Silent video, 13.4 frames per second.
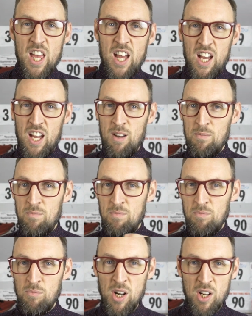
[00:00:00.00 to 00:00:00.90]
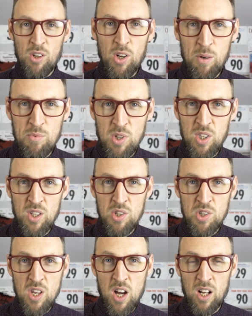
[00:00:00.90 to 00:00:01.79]
When I got up to the
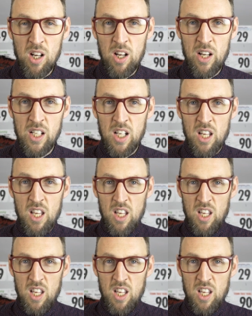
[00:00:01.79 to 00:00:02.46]
start line,